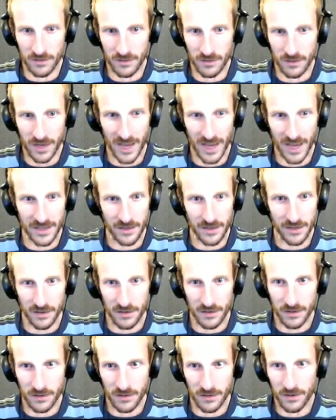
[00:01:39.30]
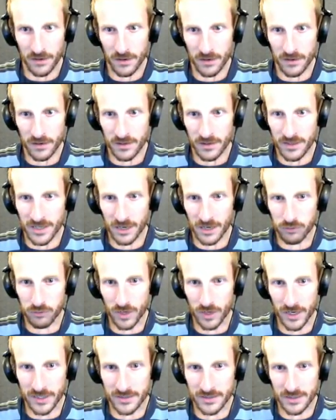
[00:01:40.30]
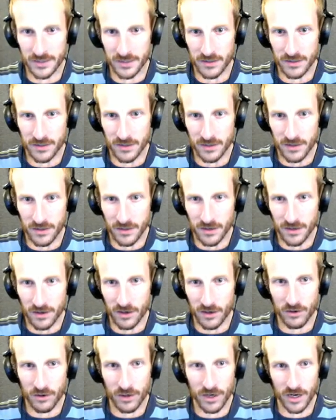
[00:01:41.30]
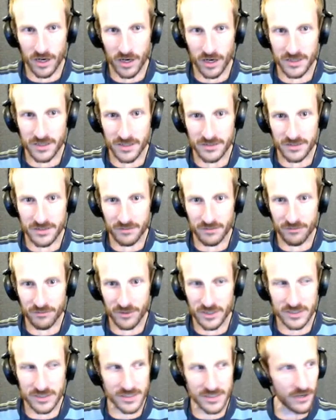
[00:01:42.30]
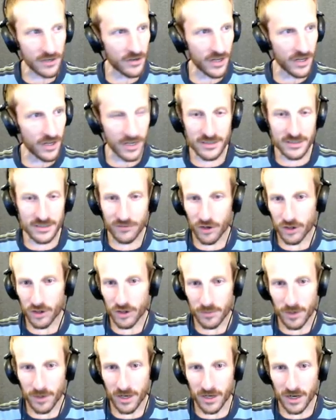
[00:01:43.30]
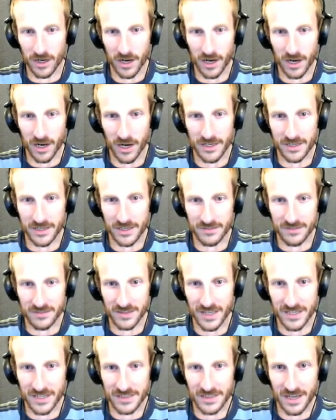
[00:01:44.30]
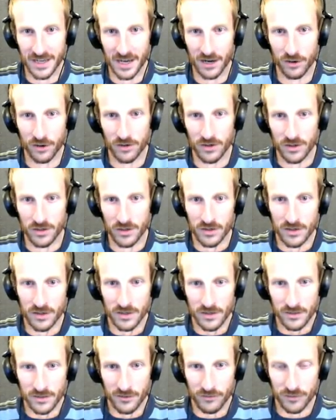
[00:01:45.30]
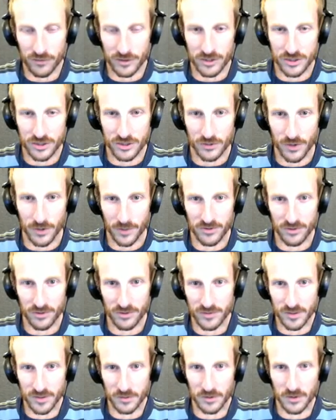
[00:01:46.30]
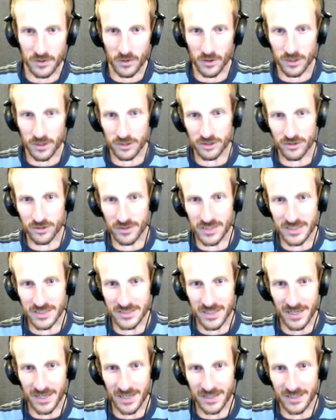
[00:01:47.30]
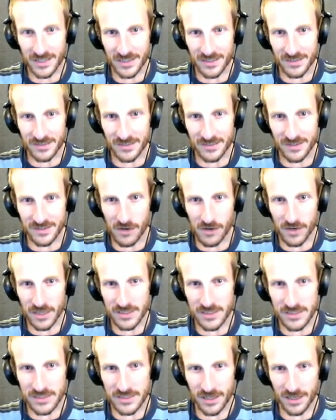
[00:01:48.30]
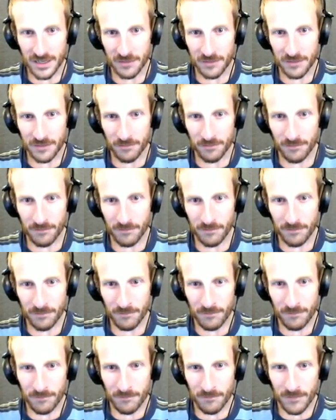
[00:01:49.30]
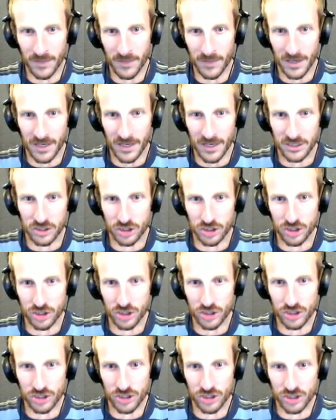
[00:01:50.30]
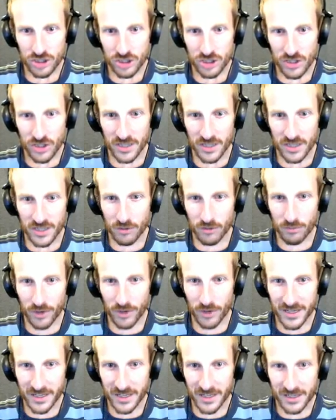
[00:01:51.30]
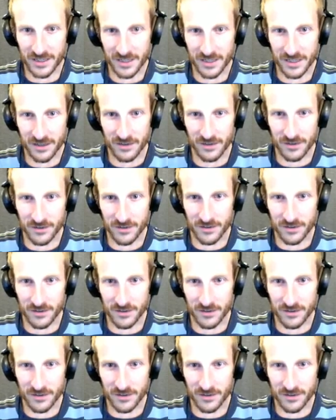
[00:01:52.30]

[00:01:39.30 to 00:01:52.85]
Hey! Yeah, right. Oh, God, guys, I'm freaked out. I got the volume on high. It's late now. The first two episodes I recorded during the day, and it is now nighttime. And shh. Things are breaking in here.